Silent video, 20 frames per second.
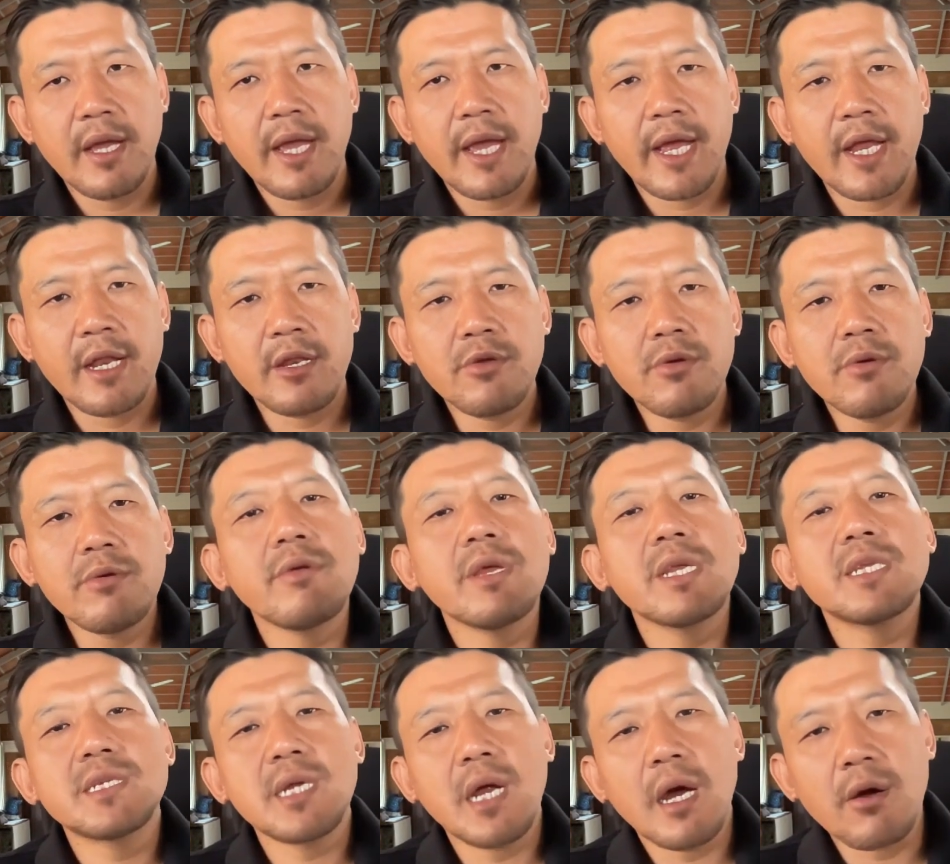And you
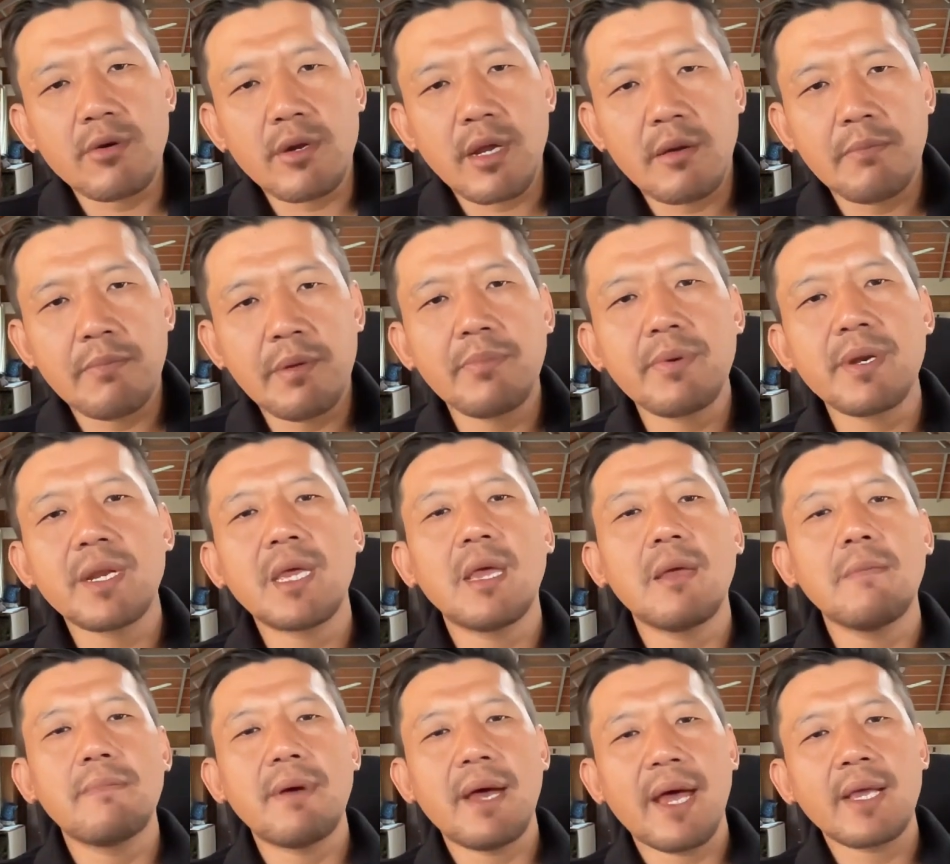reached out, and people
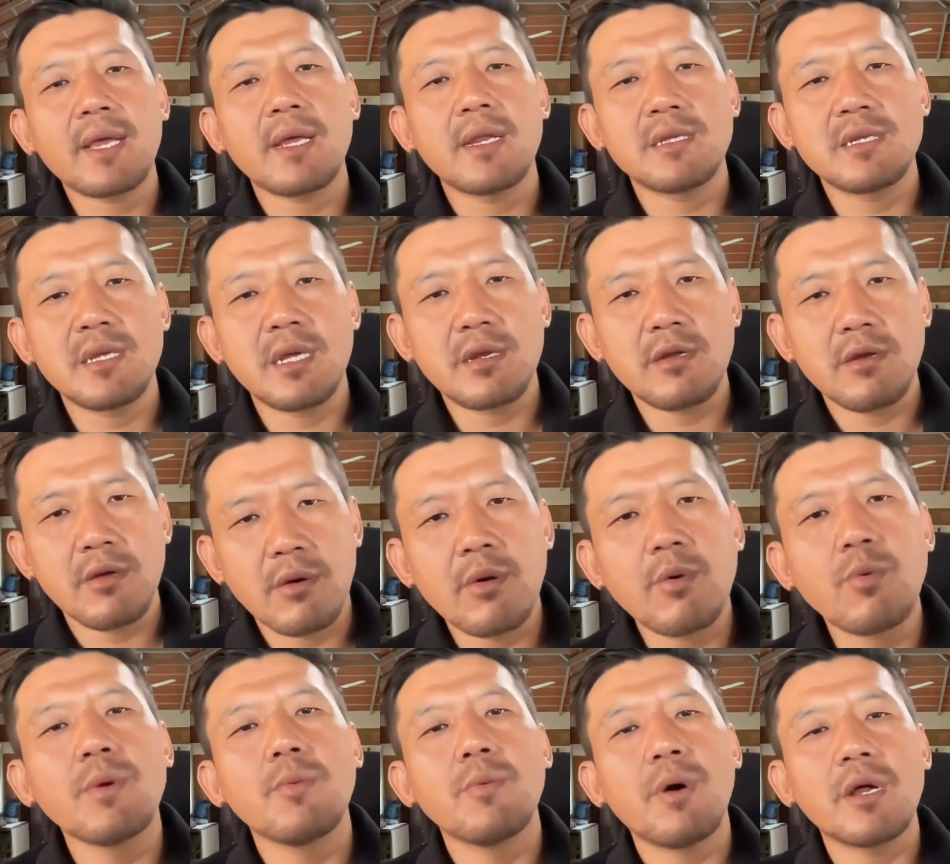came back and said, "Oh,
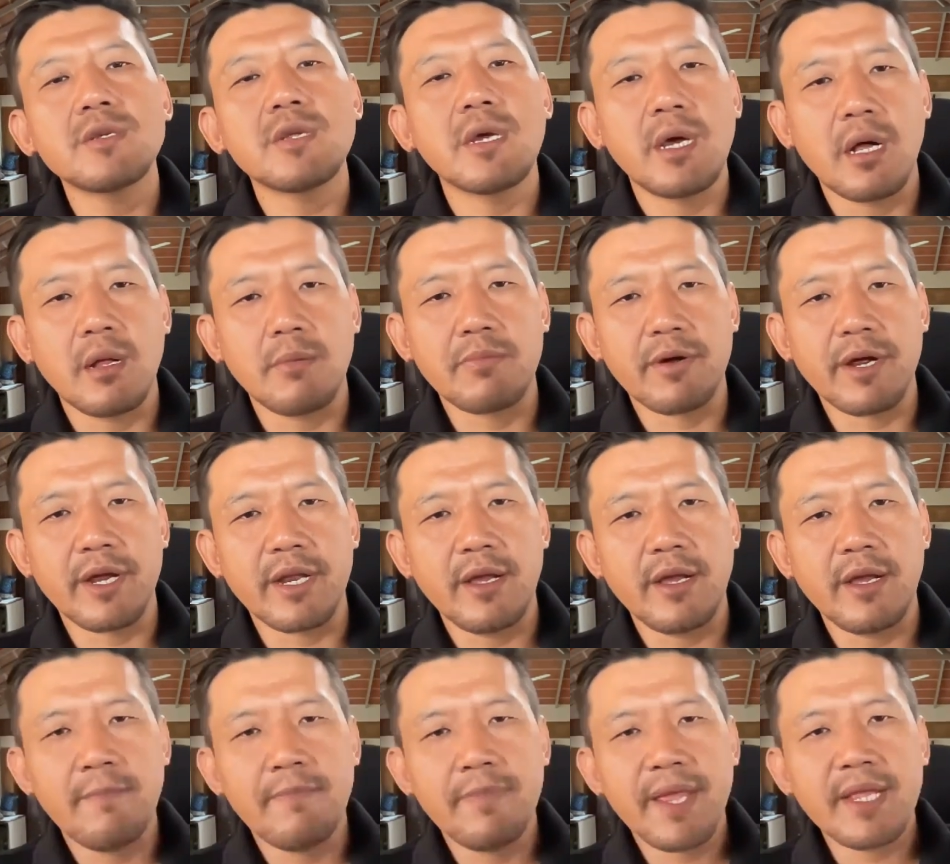we want to help," right?
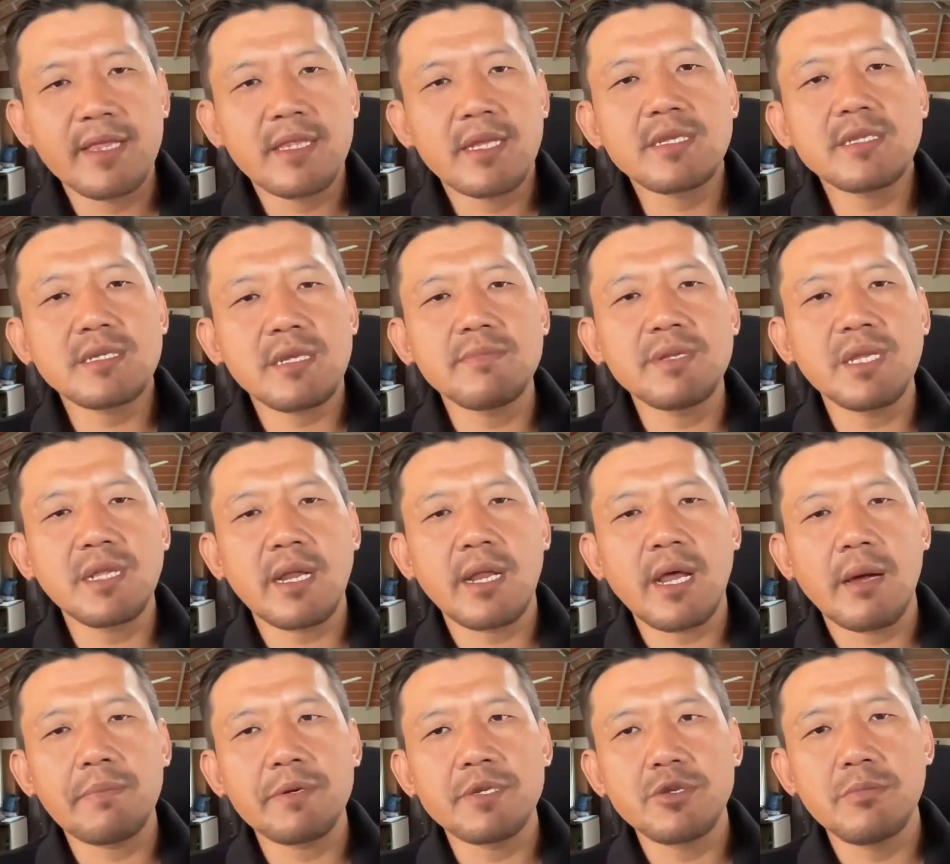And this is something that
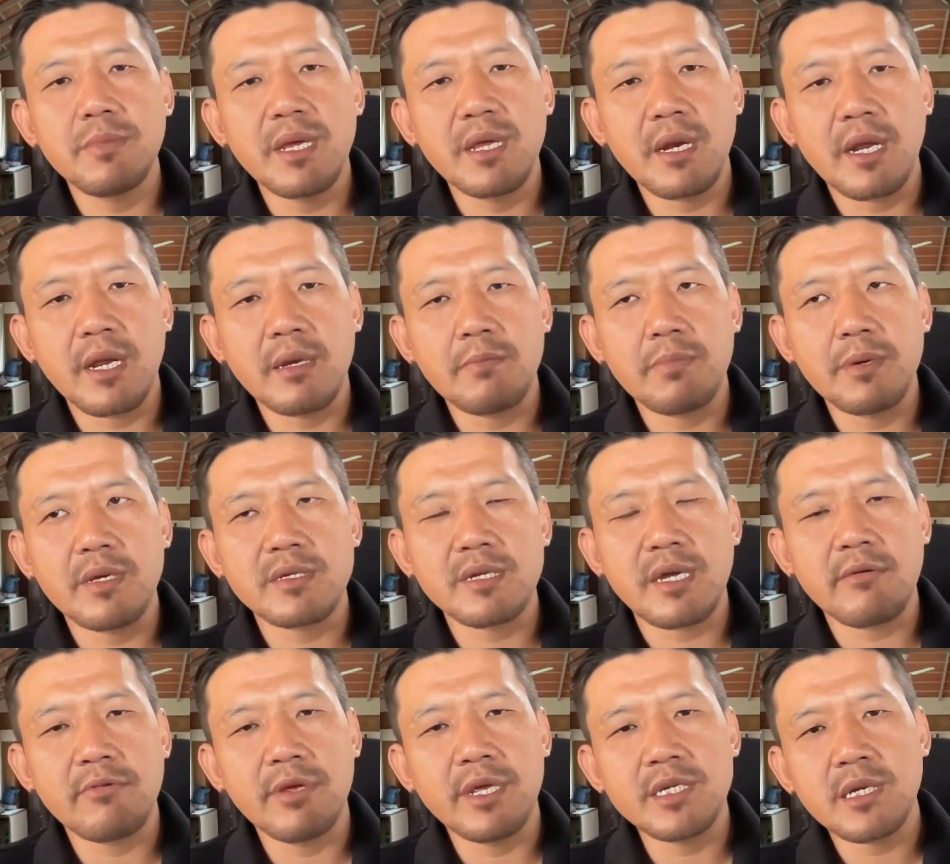happened to me, right? Because
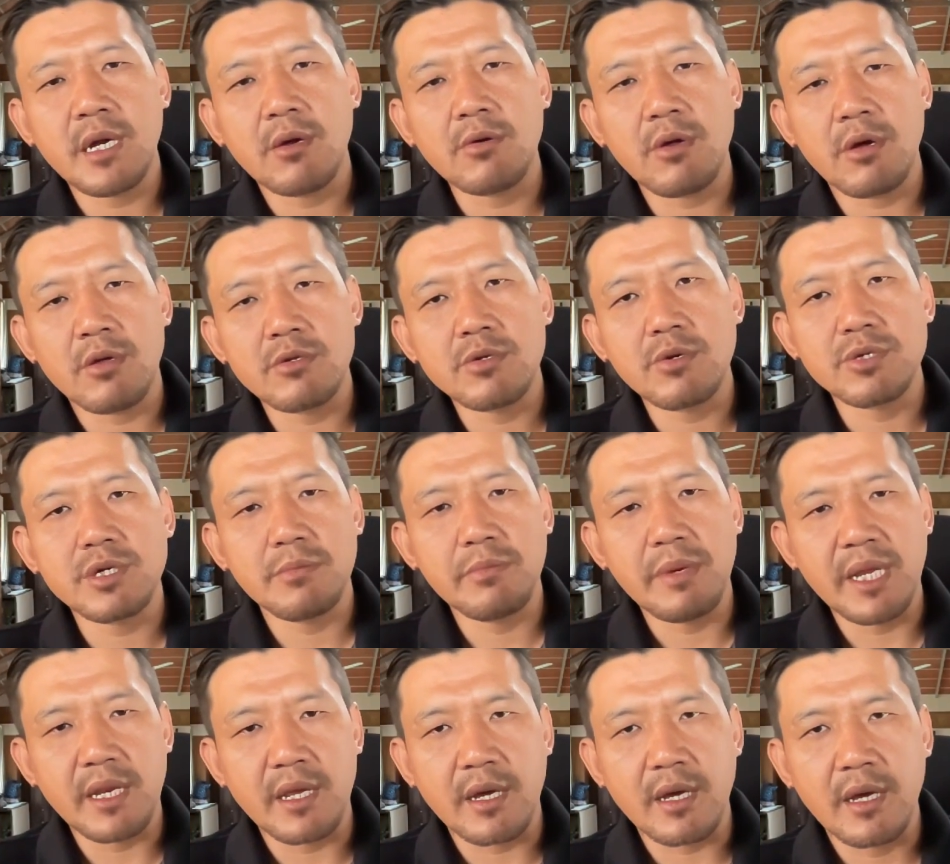I reached out on social
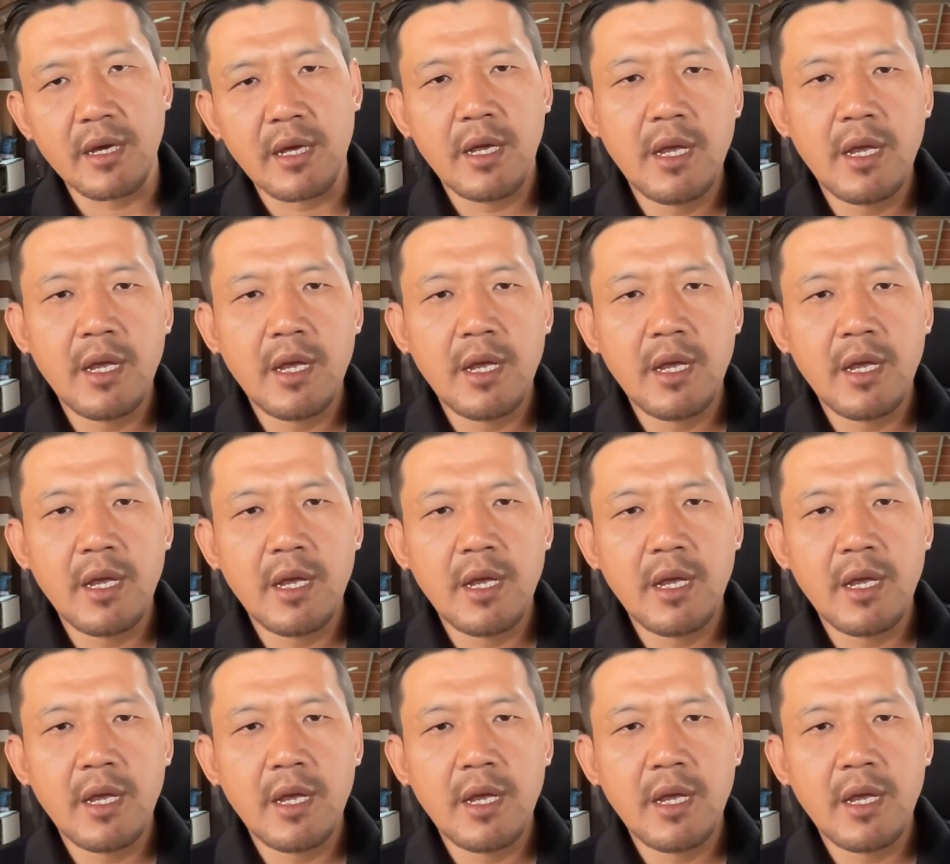media.